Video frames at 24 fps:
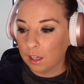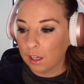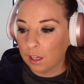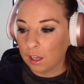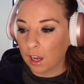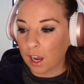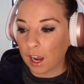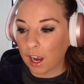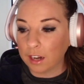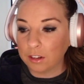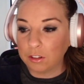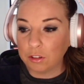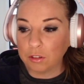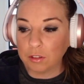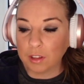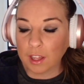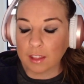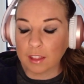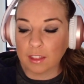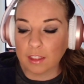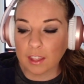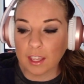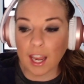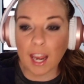I do
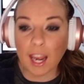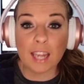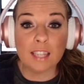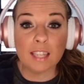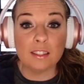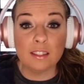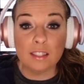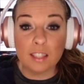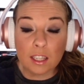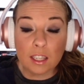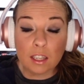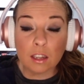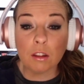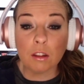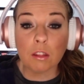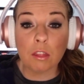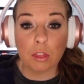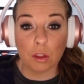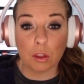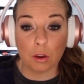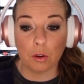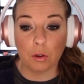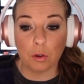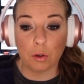like the idea
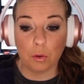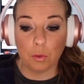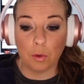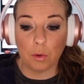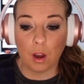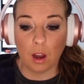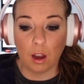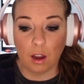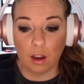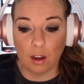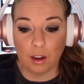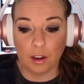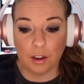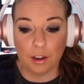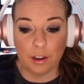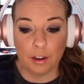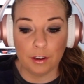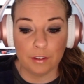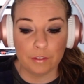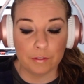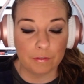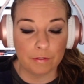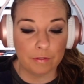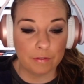though
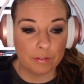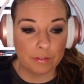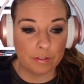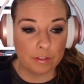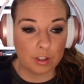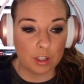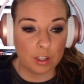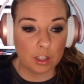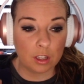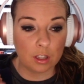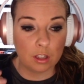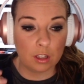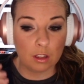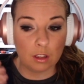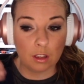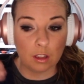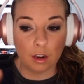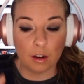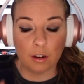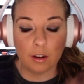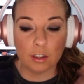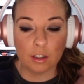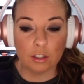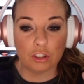of
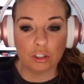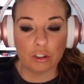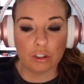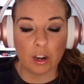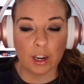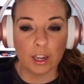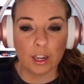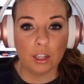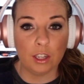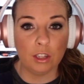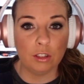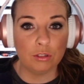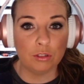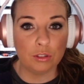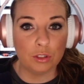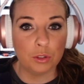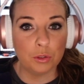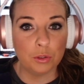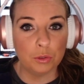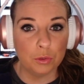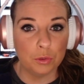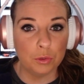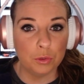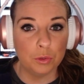Kara trying
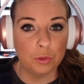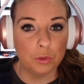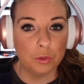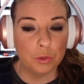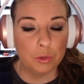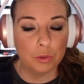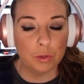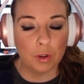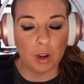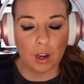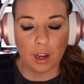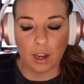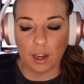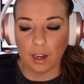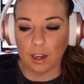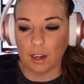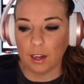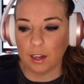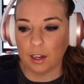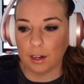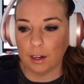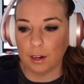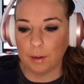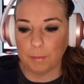to
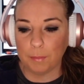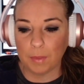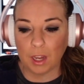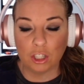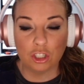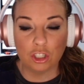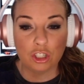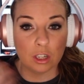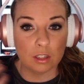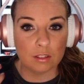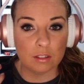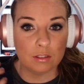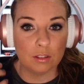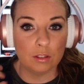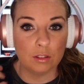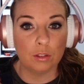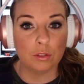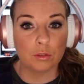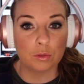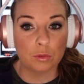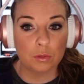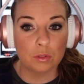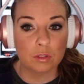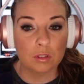um, adjust to
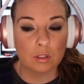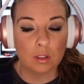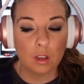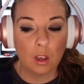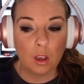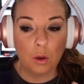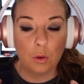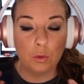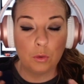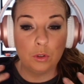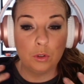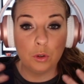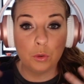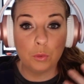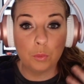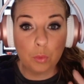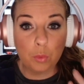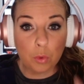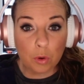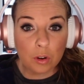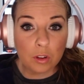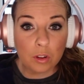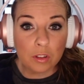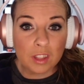this new
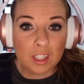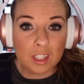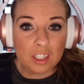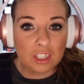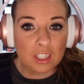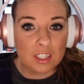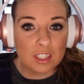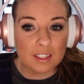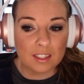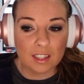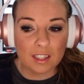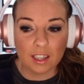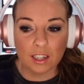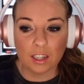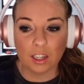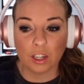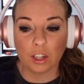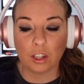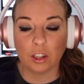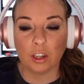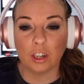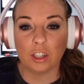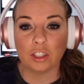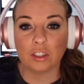world that she's in, and
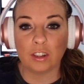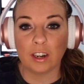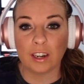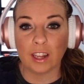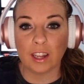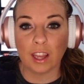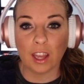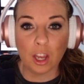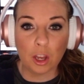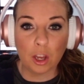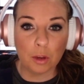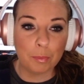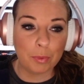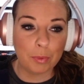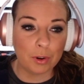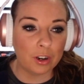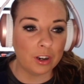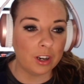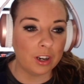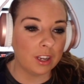Clark trying to help her.